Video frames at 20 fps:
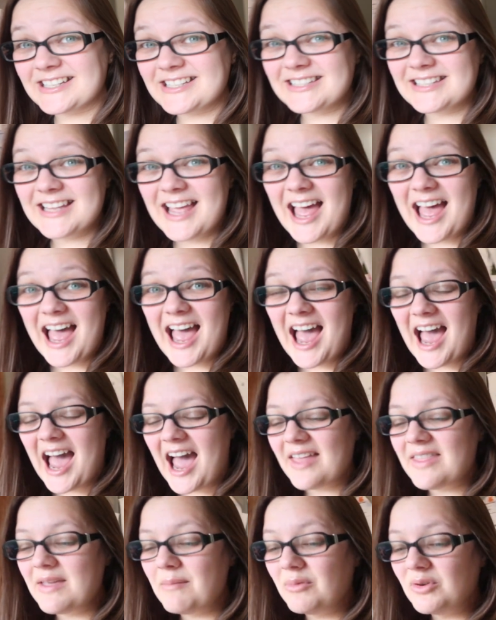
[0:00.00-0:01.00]
us,
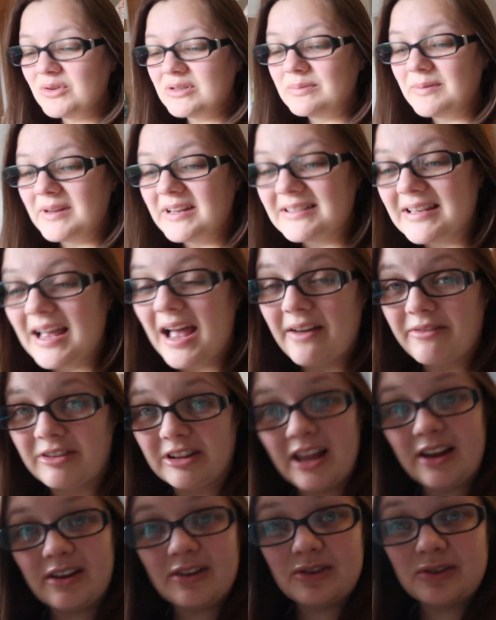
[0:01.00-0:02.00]
and then most weeks I have a
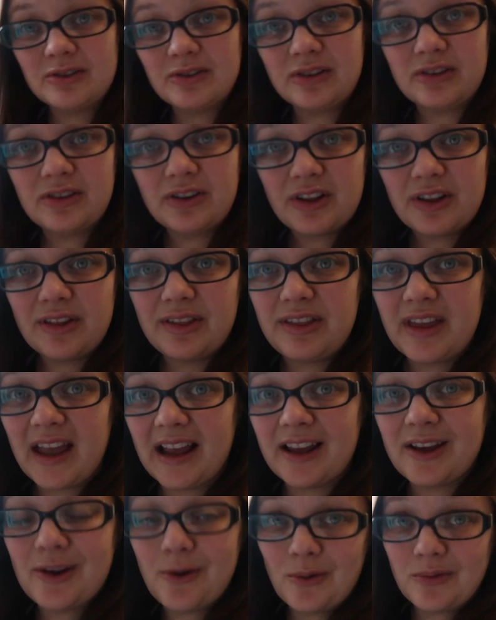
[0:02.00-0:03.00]
little
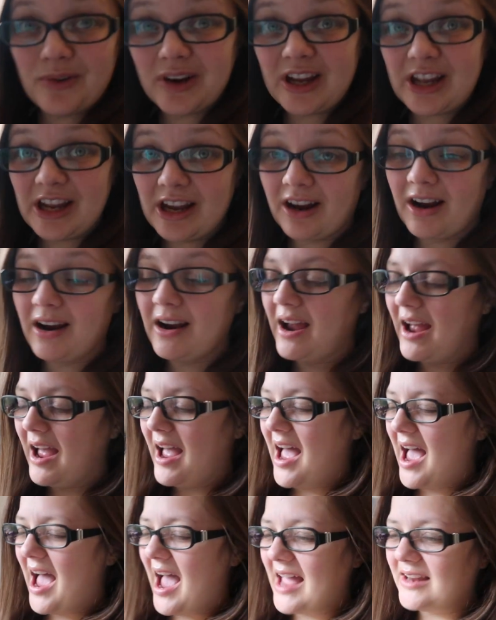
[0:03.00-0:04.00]
thing over here,
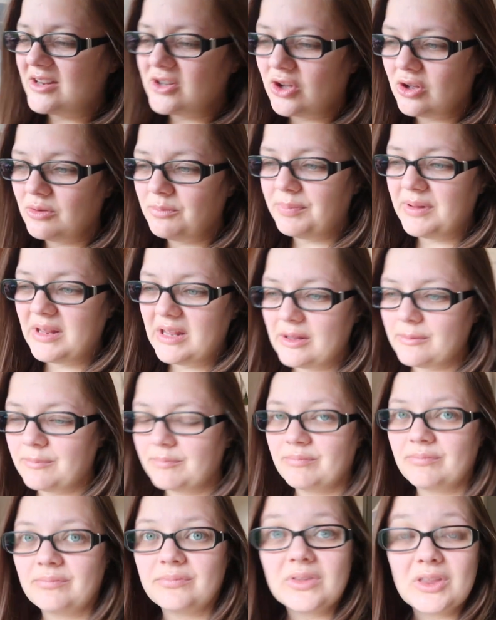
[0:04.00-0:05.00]
and it could be
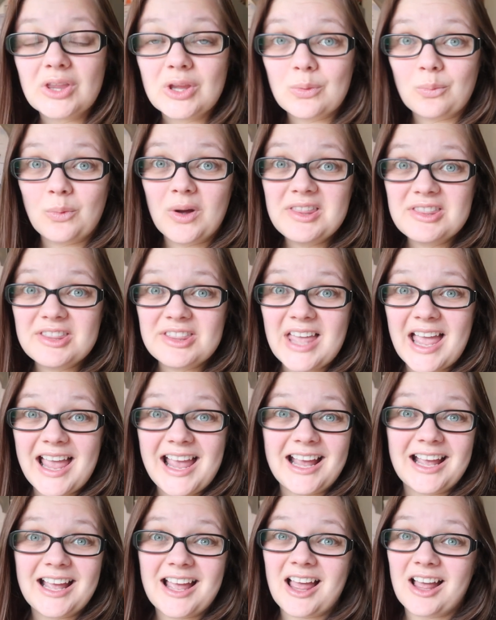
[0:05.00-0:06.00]
one
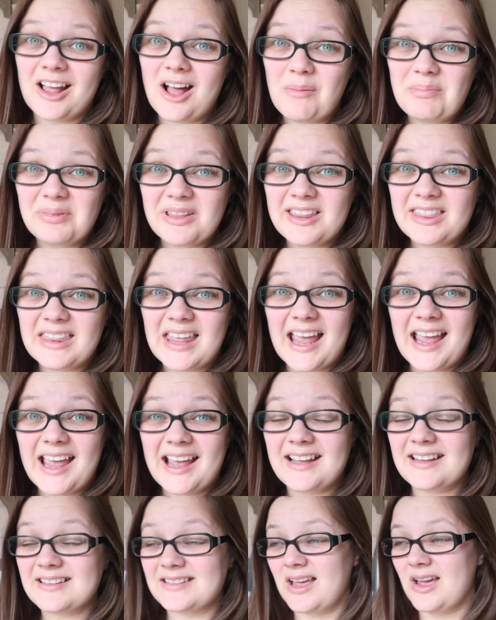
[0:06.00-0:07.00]
thing, a couple of
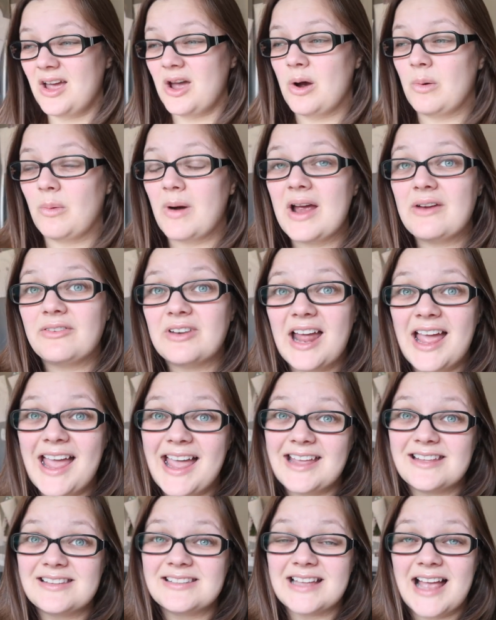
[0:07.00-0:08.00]
things, whatever
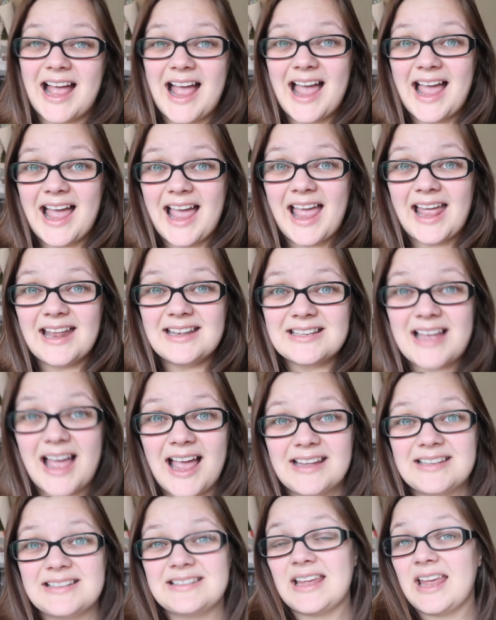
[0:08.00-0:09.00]
it is, and
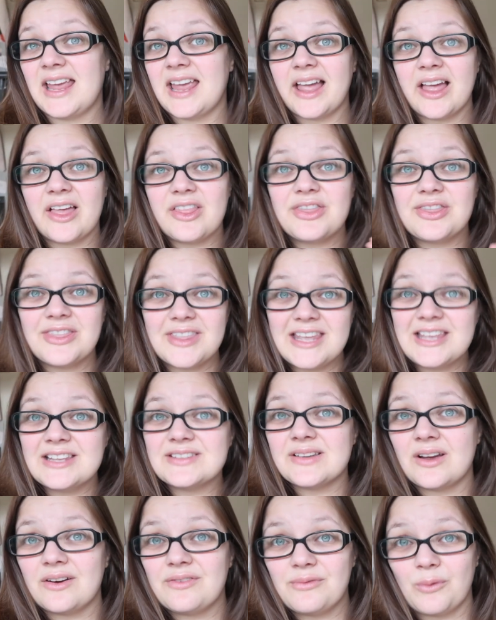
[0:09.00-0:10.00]
I say,
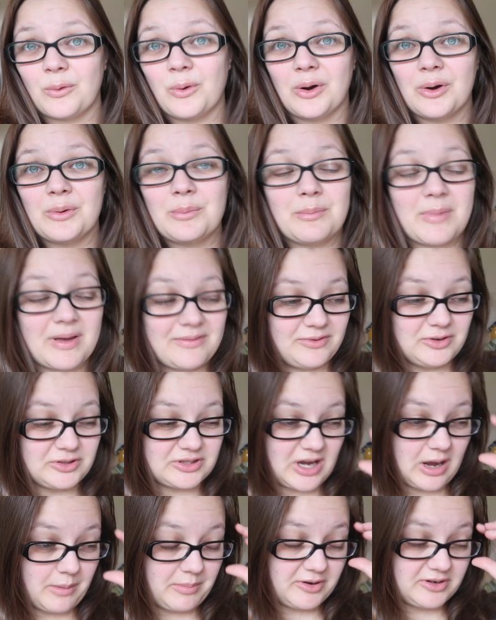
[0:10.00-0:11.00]
these are for my
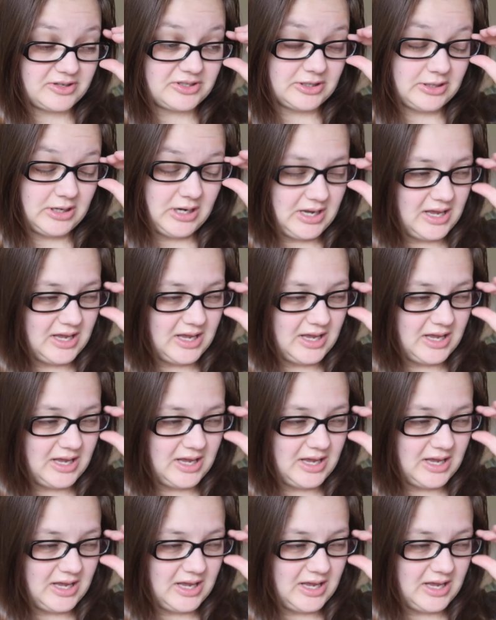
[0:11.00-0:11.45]
food cupboard.